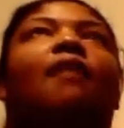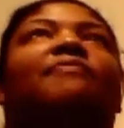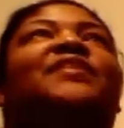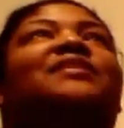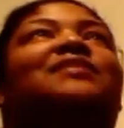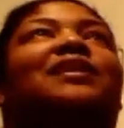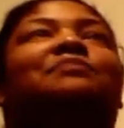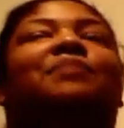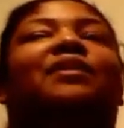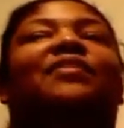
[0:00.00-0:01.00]
This has
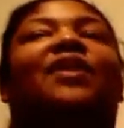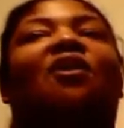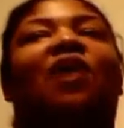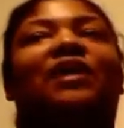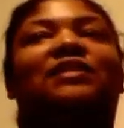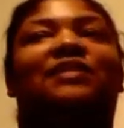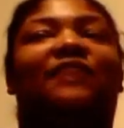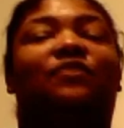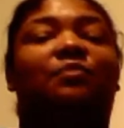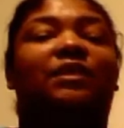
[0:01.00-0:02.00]
been the hardest thing
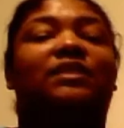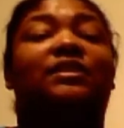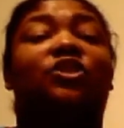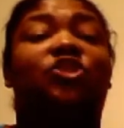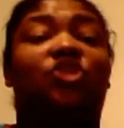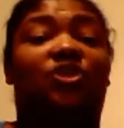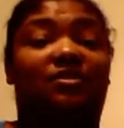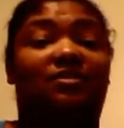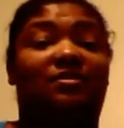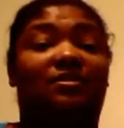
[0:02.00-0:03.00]
for me to
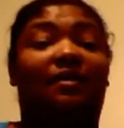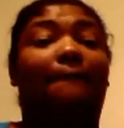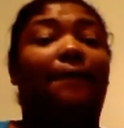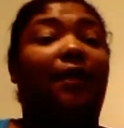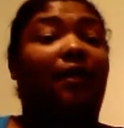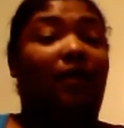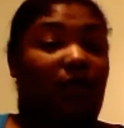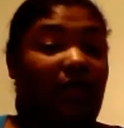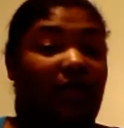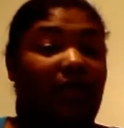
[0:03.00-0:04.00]
adjust,
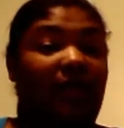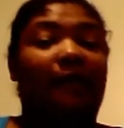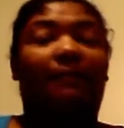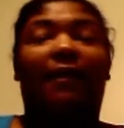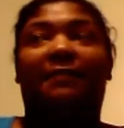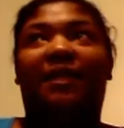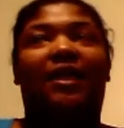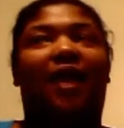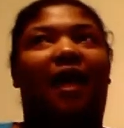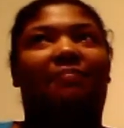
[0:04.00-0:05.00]
period. By me
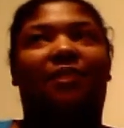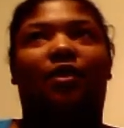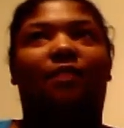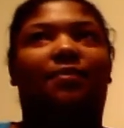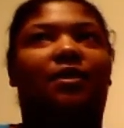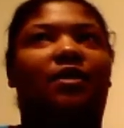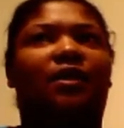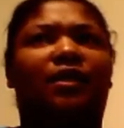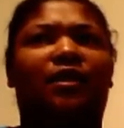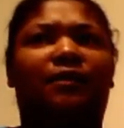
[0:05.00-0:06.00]
not being able to
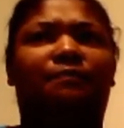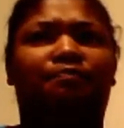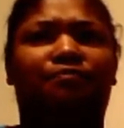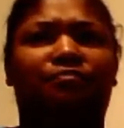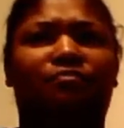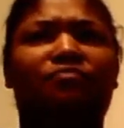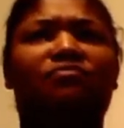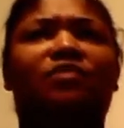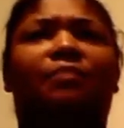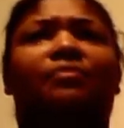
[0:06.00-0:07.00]
eat
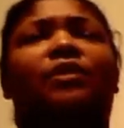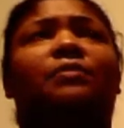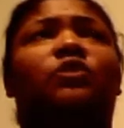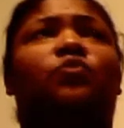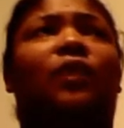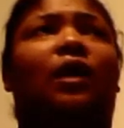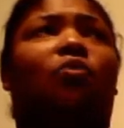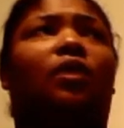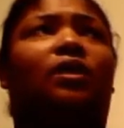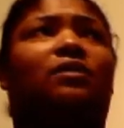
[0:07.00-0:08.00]
pretty much what I
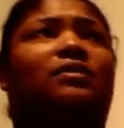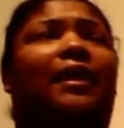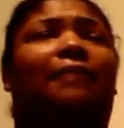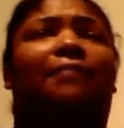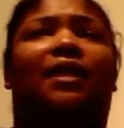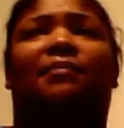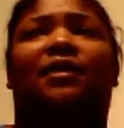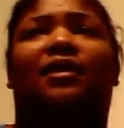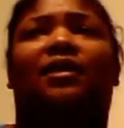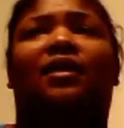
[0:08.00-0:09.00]
want, because I can
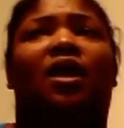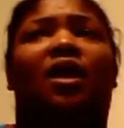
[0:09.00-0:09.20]
maybe